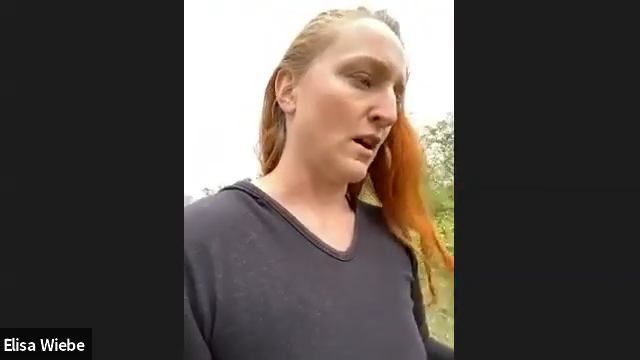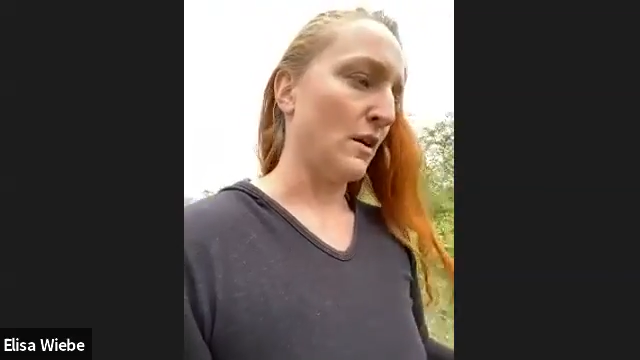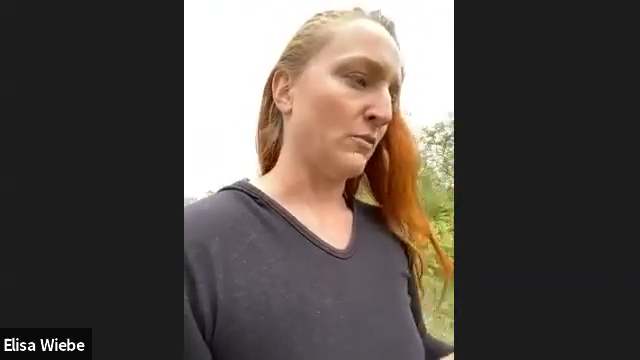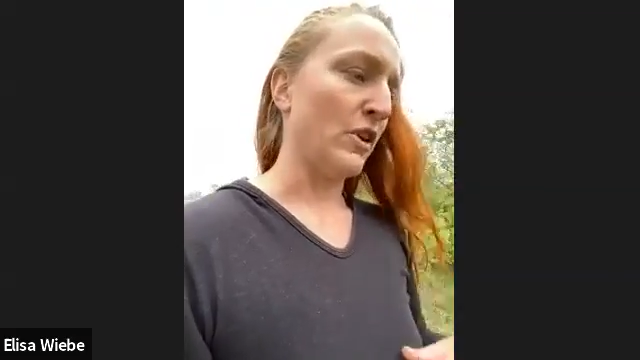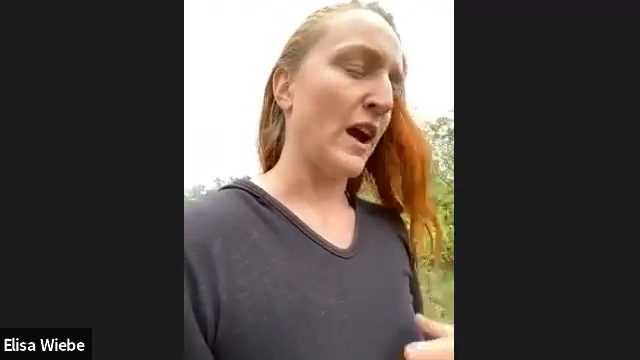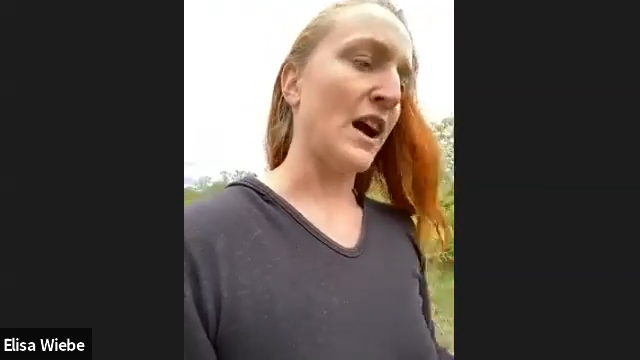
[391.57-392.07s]

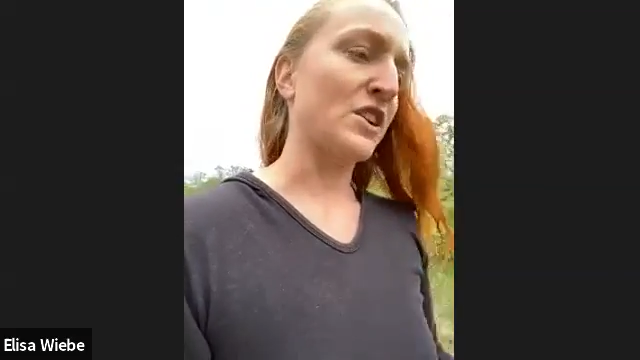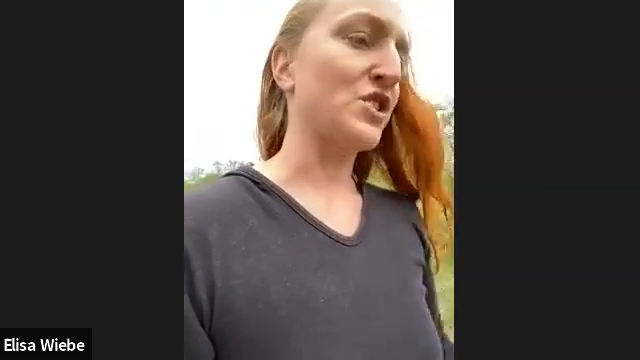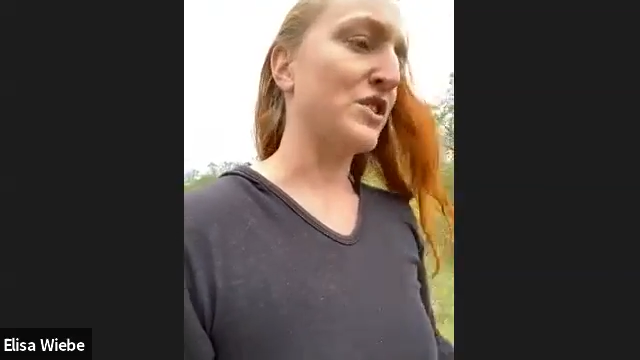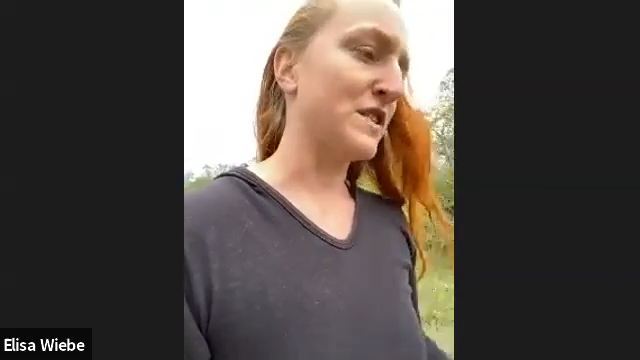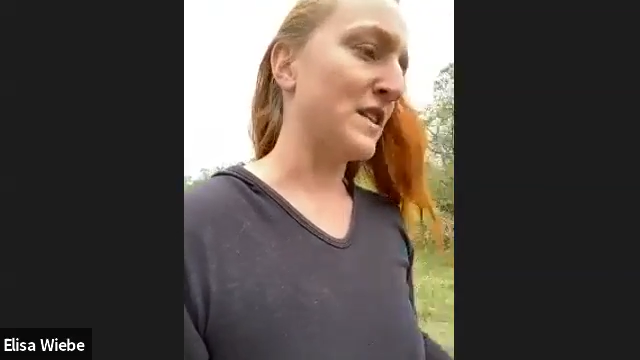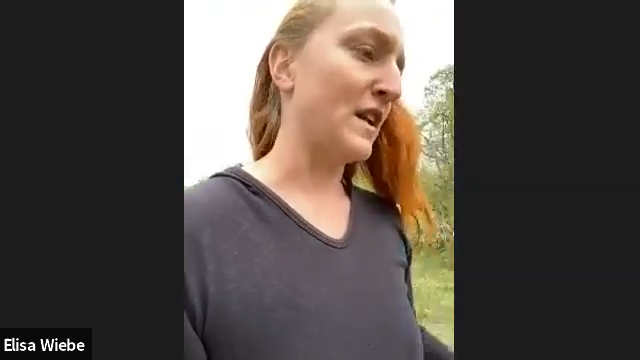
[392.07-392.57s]

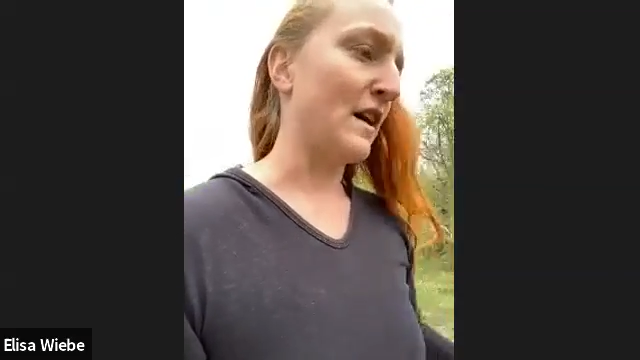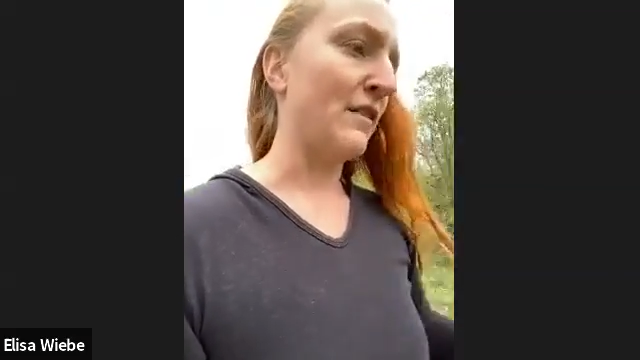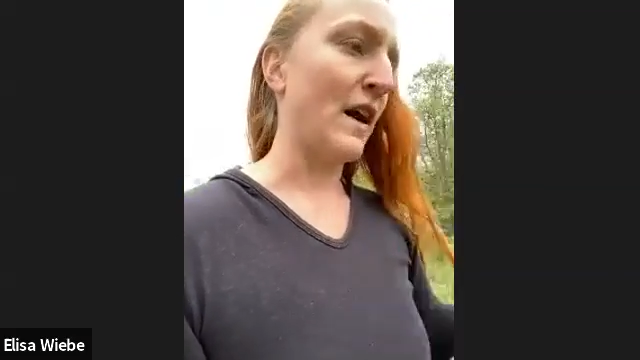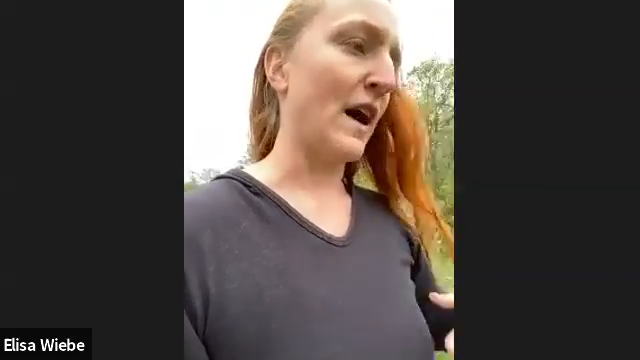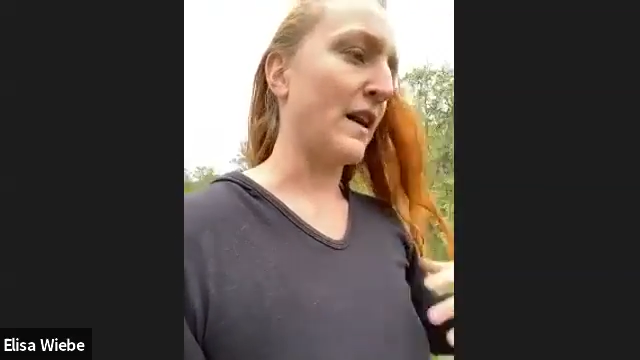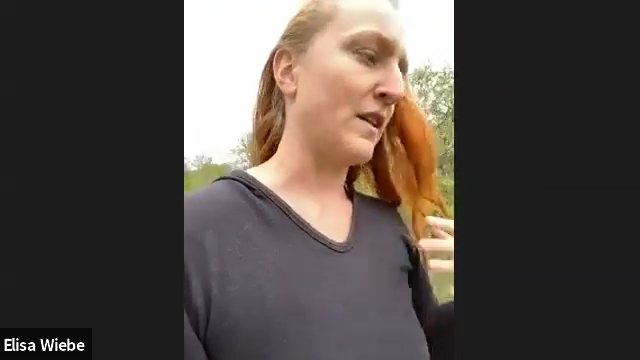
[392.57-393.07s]
reactions that I've
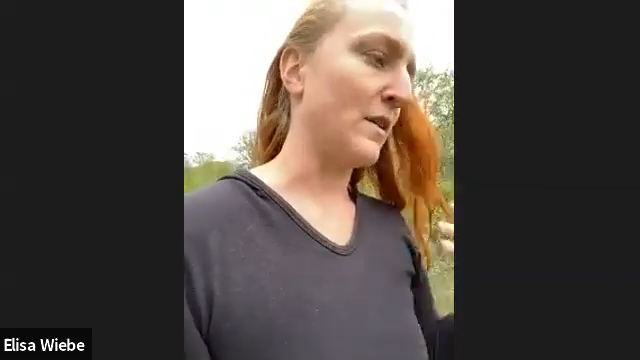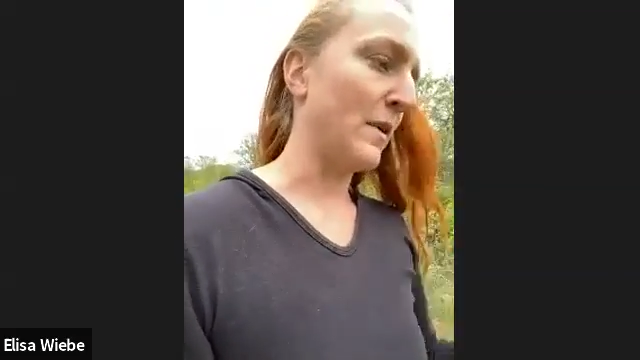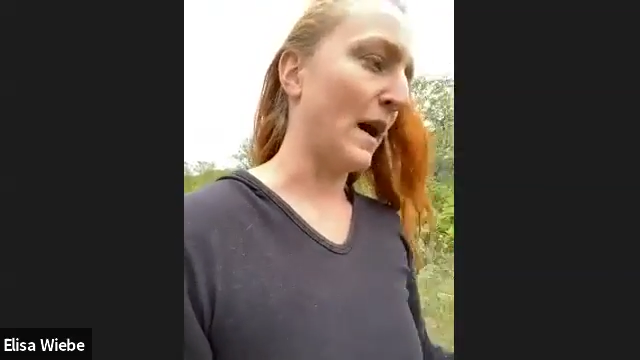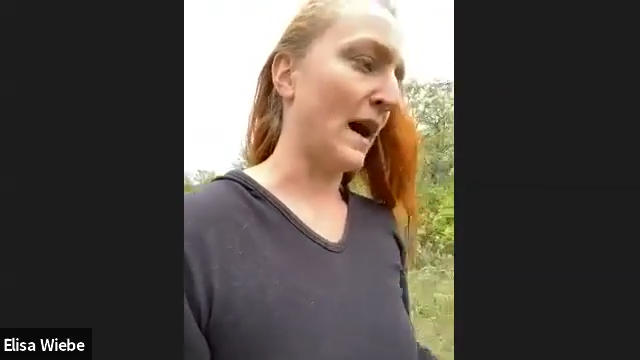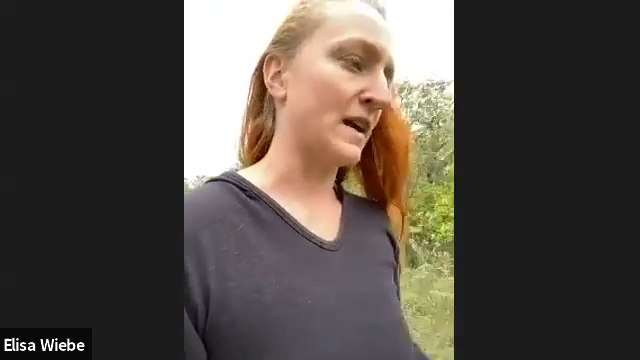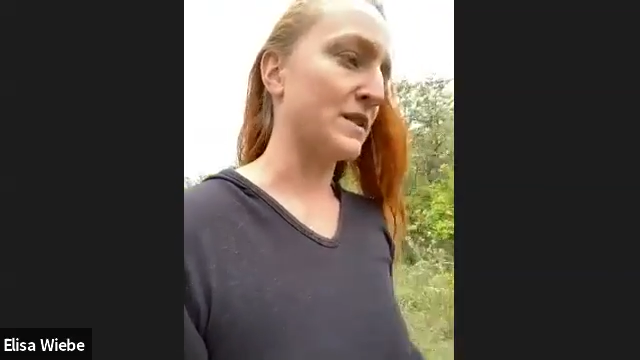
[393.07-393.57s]
had in the
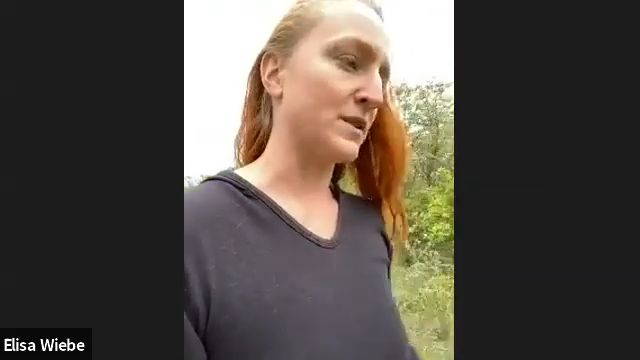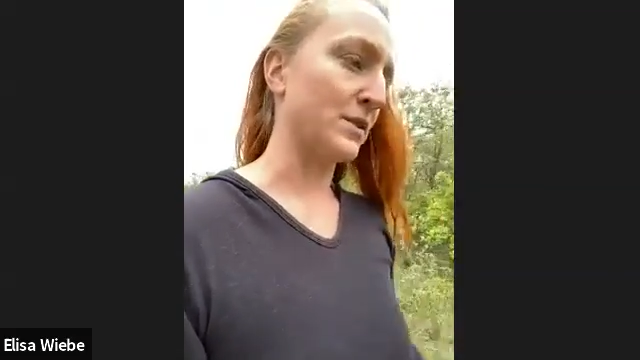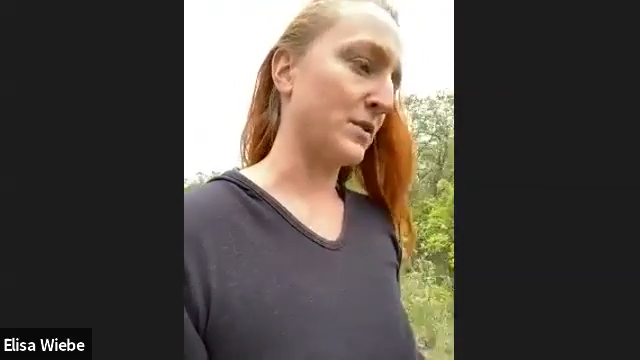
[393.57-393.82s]
past that